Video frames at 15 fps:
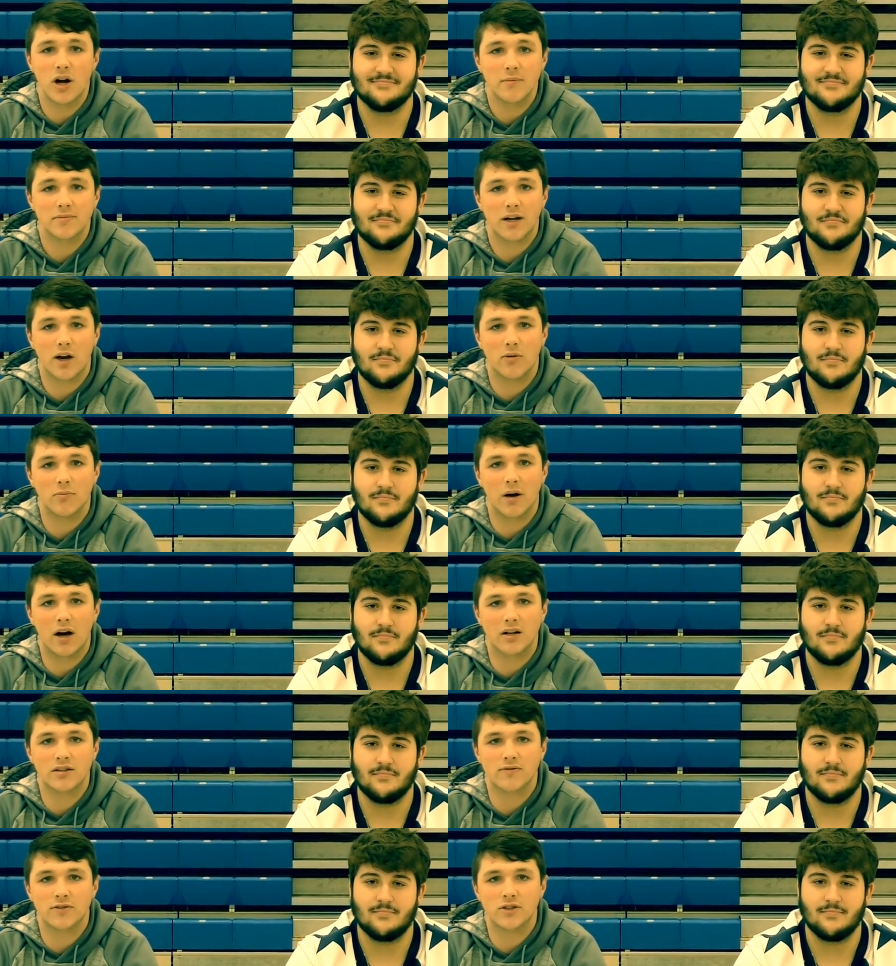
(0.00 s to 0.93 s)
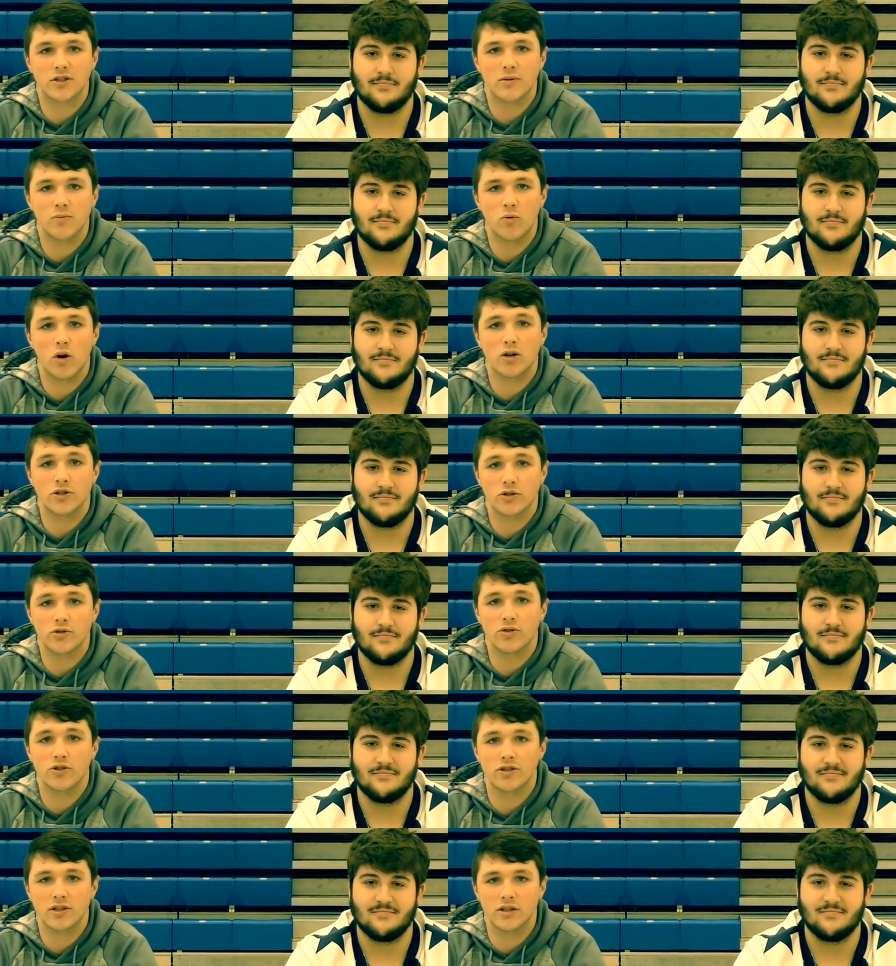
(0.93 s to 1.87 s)
Speaker 1: drop down box for Chippewa
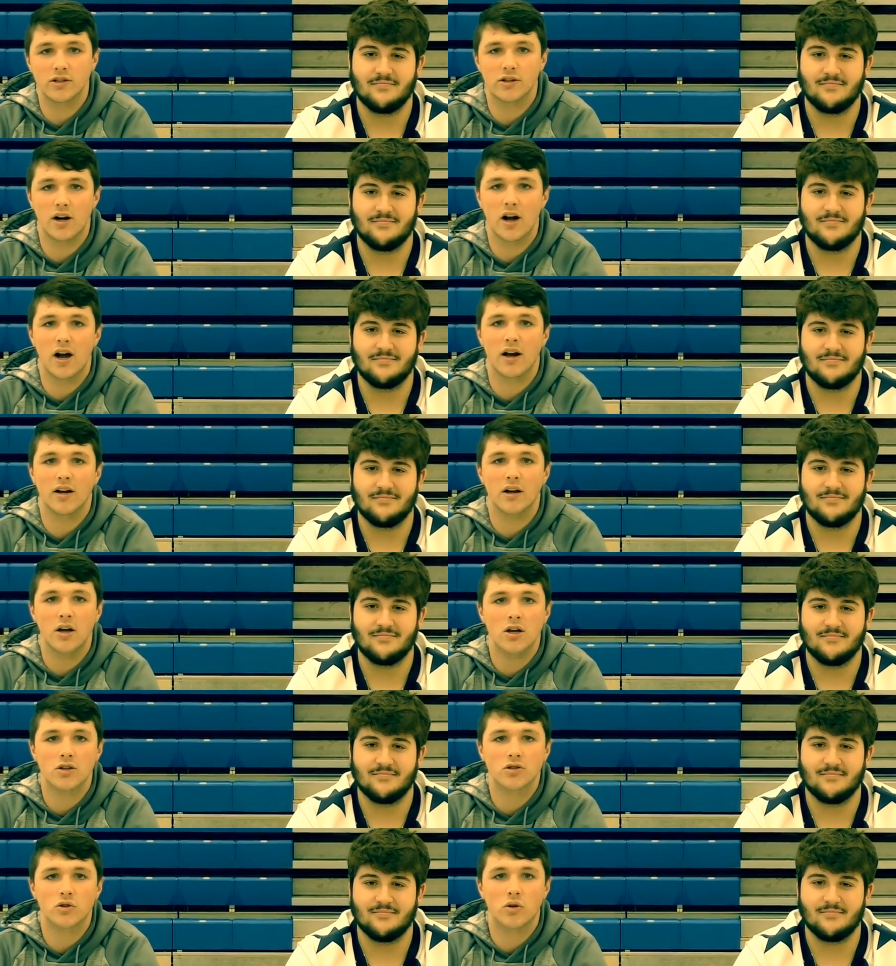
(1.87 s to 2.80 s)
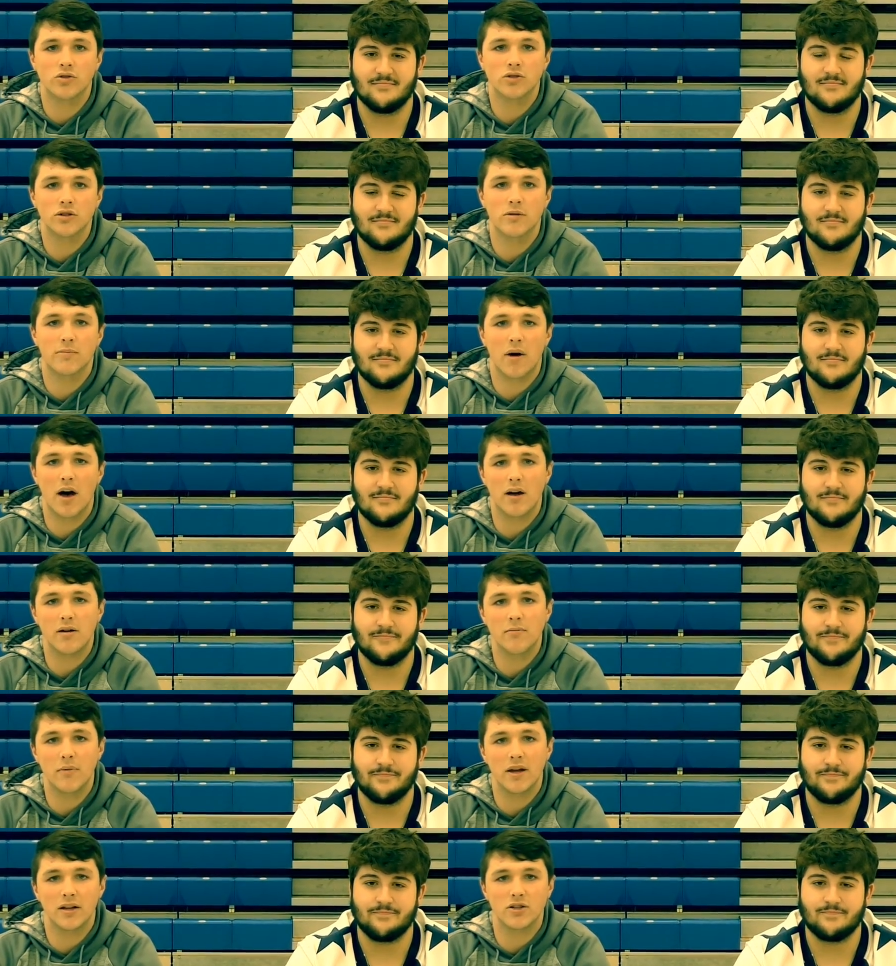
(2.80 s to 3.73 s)
Junior Senior High. Scroll to the
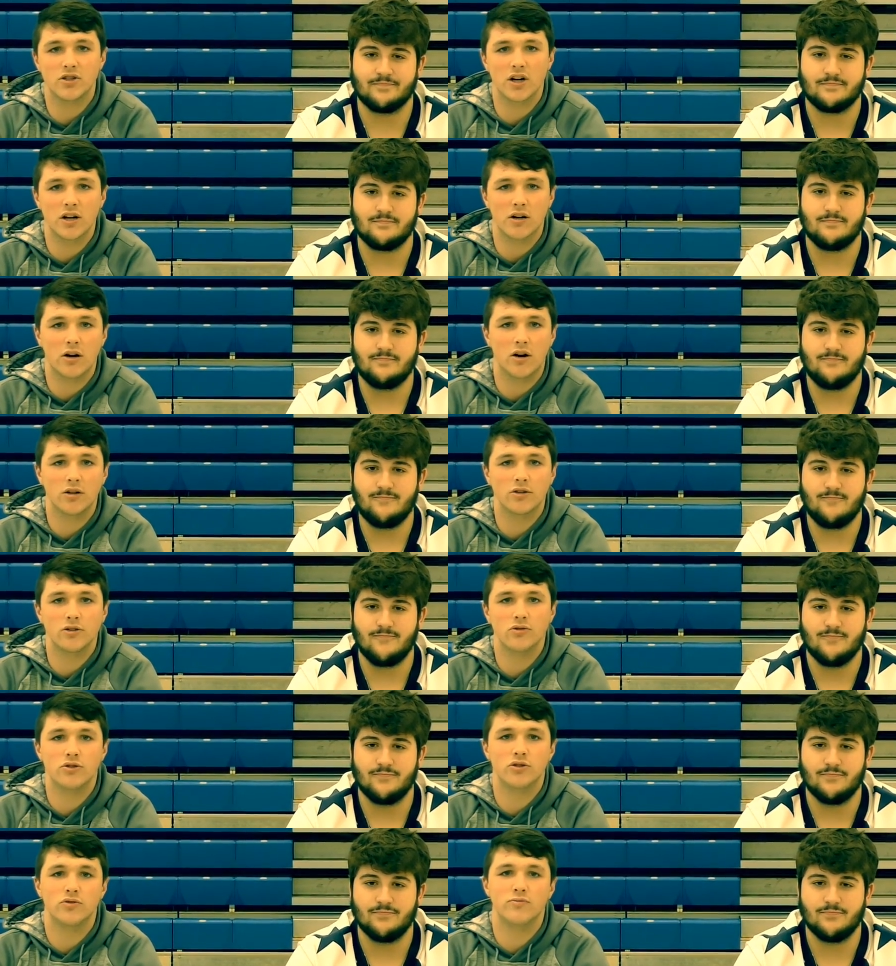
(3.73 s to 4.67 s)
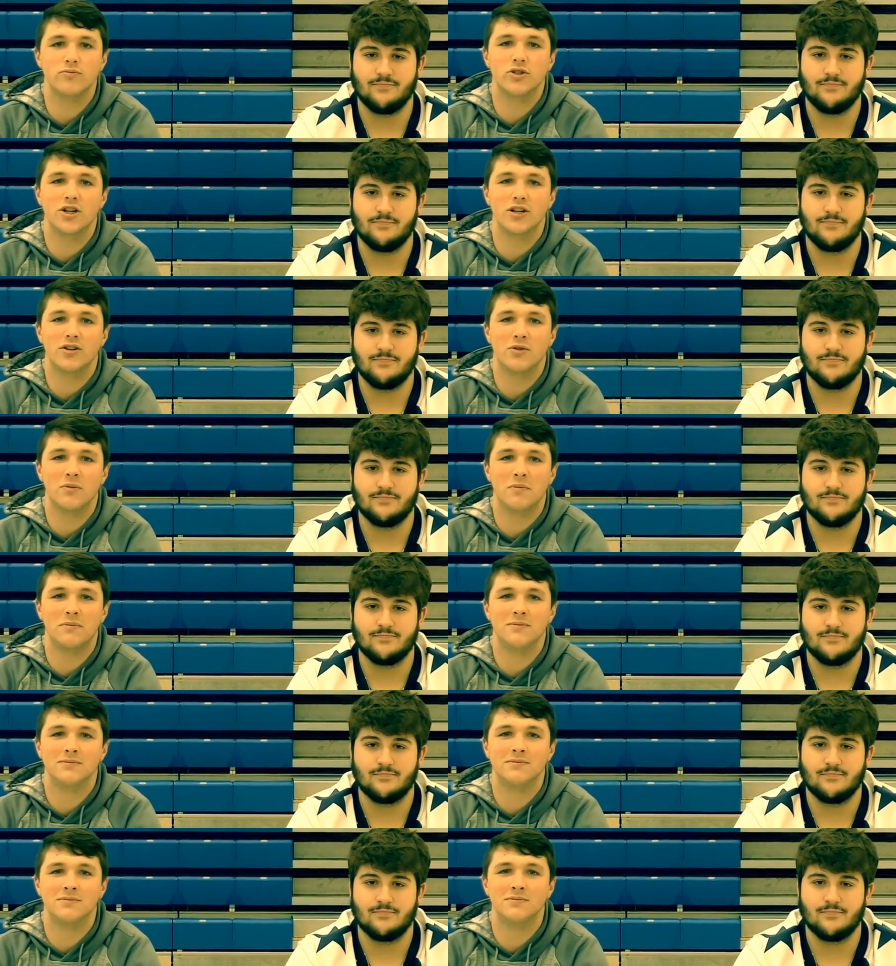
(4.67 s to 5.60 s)
bottom and check our YouTube channel.
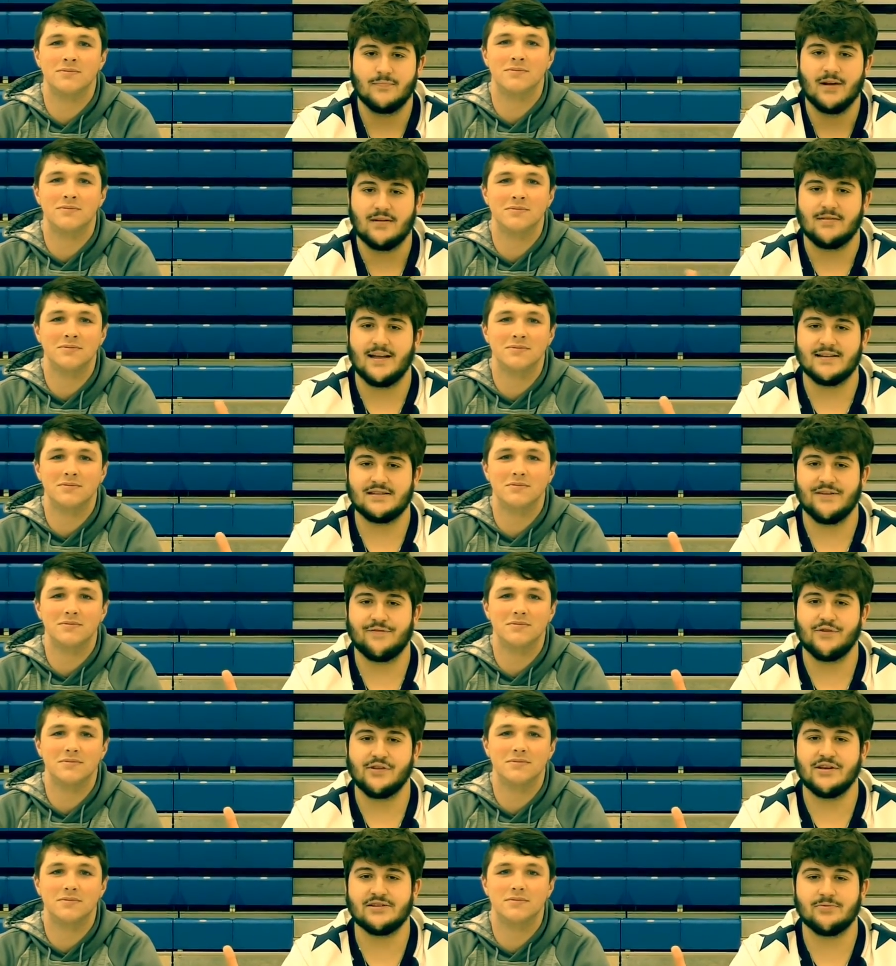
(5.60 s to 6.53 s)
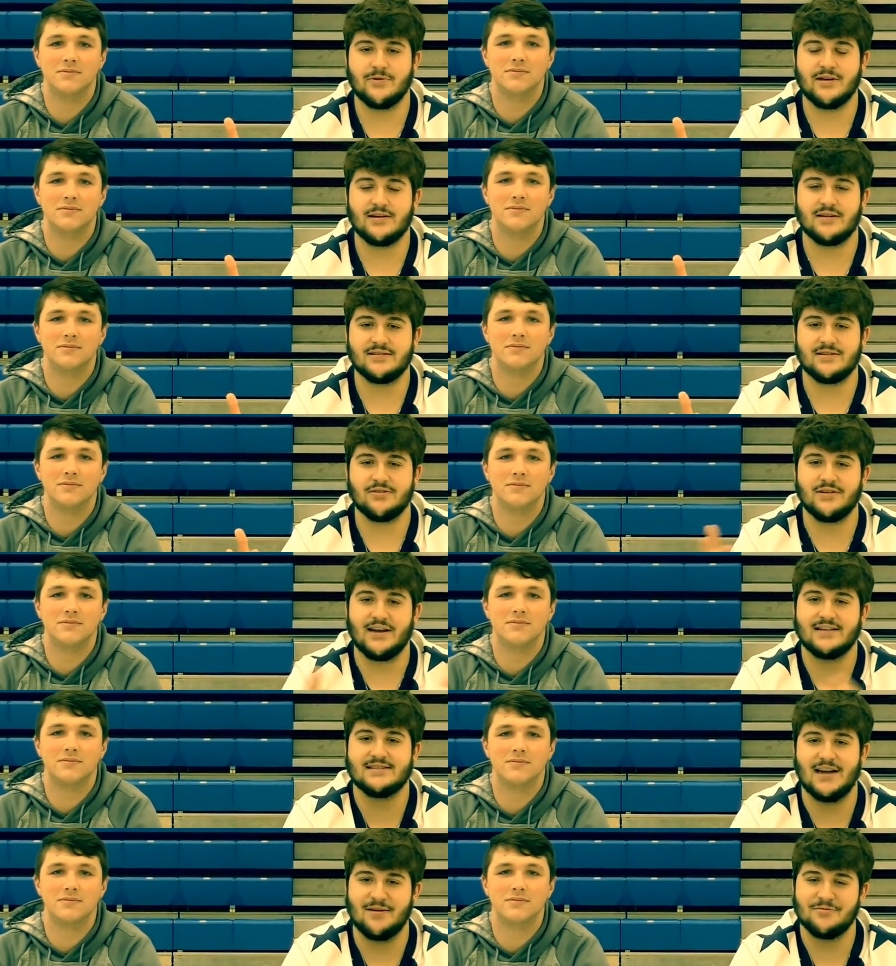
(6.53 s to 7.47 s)
Speaker 2: That's it for this week. Until
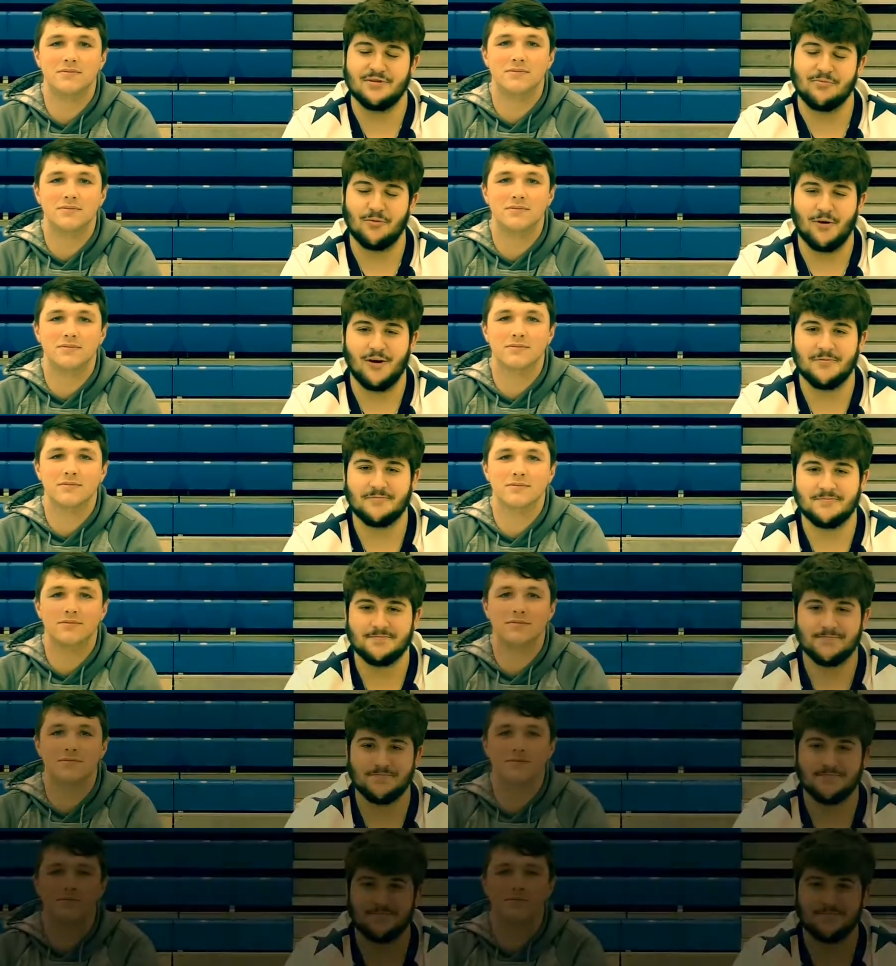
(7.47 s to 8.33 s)
next time, Chippewa.